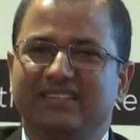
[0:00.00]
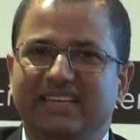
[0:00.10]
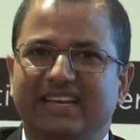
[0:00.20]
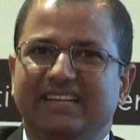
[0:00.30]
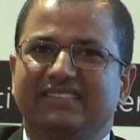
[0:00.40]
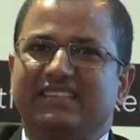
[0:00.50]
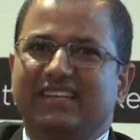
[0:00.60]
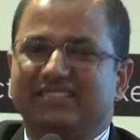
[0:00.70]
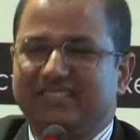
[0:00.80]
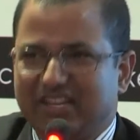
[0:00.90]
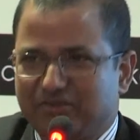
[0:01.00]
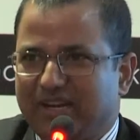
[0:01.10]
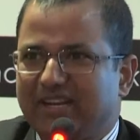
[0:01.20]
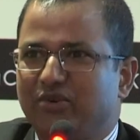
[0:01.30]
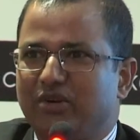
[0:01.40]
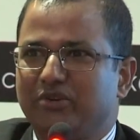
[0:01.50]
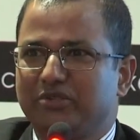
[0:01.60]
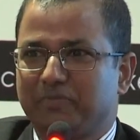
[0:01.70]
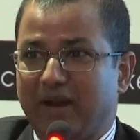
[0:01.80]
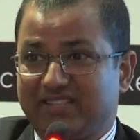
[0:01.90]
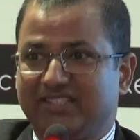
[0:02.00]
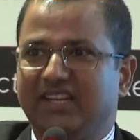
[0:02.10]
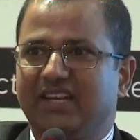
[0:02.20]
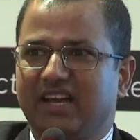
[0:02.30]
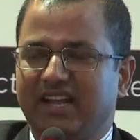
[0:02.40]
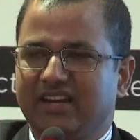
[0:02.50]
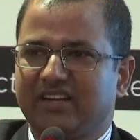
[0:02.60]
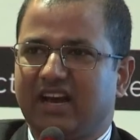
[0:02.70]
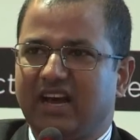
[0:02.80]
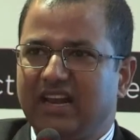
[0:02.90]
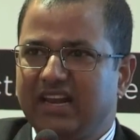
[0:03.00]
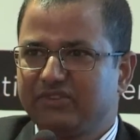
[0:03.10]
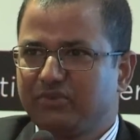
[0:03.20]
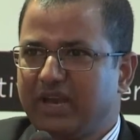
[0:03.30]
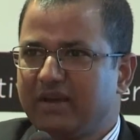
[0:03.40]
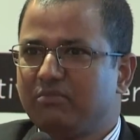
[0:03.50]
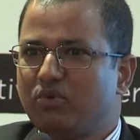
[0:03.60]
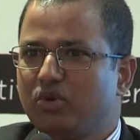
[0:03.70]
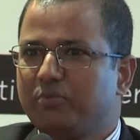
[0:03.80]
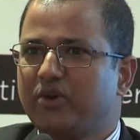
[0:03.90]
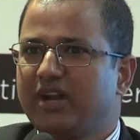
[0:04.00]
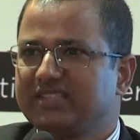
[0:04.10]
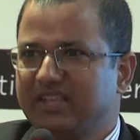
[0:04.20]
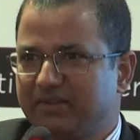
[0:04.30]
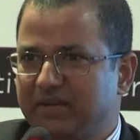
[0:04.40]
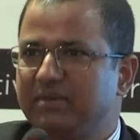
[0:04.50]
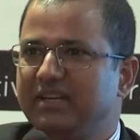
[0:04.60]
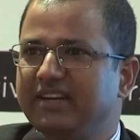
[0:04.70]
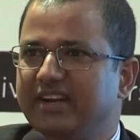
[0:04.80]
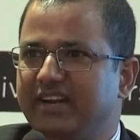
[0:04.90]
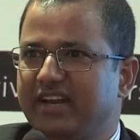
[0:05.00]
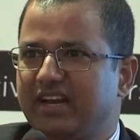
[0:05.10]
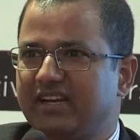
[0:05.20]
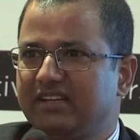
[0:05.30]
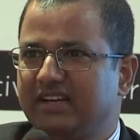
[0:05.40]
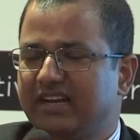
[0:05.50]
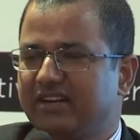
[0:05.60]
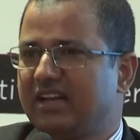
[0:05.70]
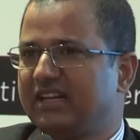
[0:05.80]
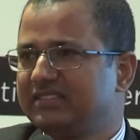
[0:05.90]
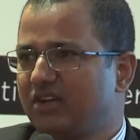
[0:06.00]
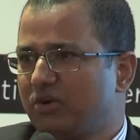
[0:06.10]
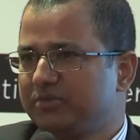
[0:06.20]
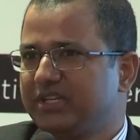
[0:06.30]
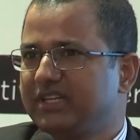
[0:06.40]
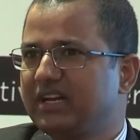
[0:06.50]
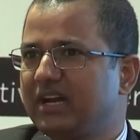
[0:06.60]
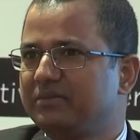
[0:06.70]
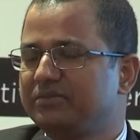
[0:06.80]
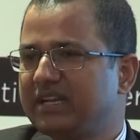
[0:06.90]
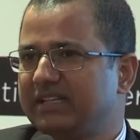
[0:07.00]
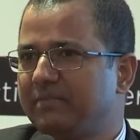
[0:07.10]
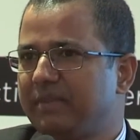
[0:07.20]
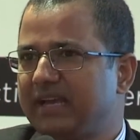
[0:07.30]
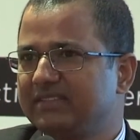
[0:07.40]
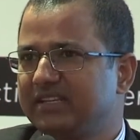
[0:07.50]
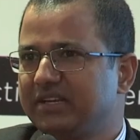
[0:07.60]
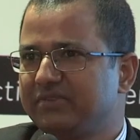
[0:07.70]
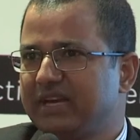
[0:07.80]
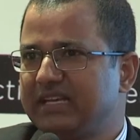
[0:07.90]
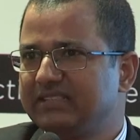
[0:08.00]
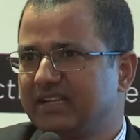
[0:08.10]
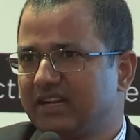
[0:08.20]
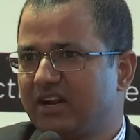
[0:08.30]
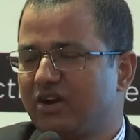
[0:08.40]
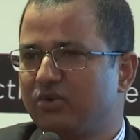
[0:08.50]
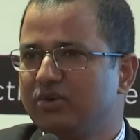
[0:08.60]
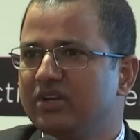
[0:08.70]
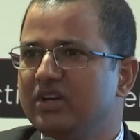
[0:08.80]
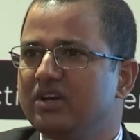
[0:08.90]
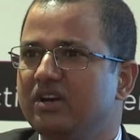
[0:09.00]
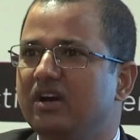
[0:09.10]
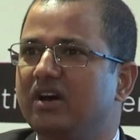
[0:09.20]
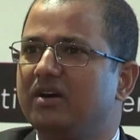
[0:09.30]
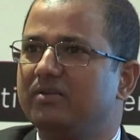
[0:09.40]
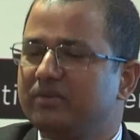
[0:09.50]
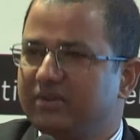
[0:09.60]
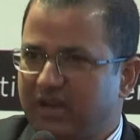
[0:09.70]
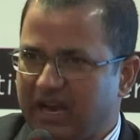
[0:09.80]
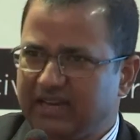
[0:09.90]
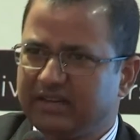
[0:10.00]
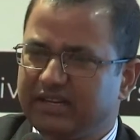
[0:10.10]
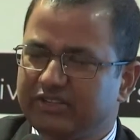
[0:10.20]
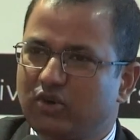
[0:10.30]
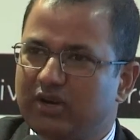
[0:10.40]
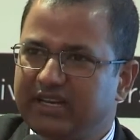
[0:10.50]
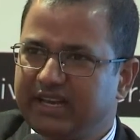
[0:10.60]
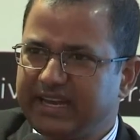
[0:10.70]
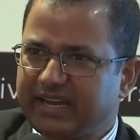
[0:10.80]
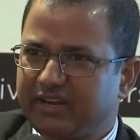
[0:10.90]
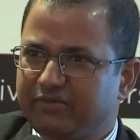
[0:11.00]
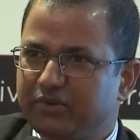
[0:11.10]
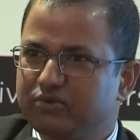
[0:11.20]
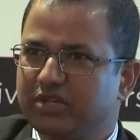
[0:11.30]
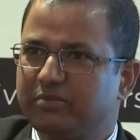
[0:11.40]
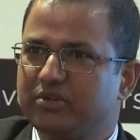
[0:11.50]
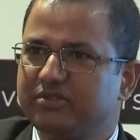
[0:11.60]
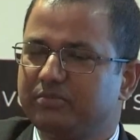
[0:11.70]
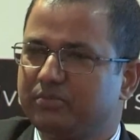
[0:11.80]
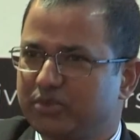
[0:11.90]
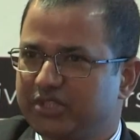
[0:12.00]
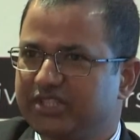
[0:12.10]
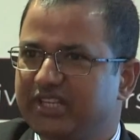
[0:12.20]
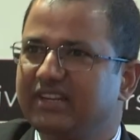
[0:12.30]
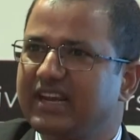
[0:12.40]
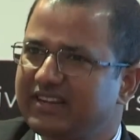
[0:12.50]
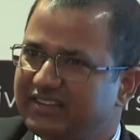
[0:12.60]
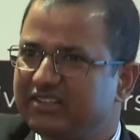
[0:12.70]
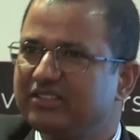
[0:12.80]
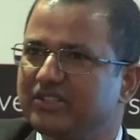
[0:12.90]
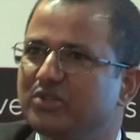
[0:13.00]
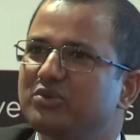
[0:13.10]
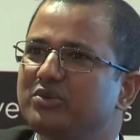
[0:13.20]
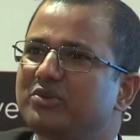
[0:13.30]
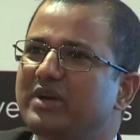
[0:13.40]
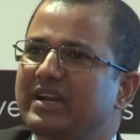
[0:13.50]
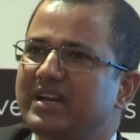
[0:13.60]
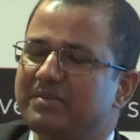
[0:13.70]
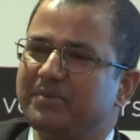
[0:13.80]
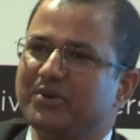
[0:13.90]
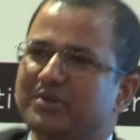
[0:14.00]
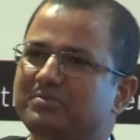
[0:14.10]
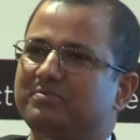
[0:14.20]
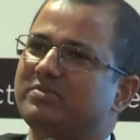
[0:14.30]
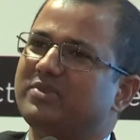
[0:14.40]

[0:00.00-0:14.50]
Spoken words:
see, that's why I told you it's partially correct. Unless we have more products available in India, right? Unless the option comes and the banks and FIs are allowed, it's only a naked future position, right? You end up, you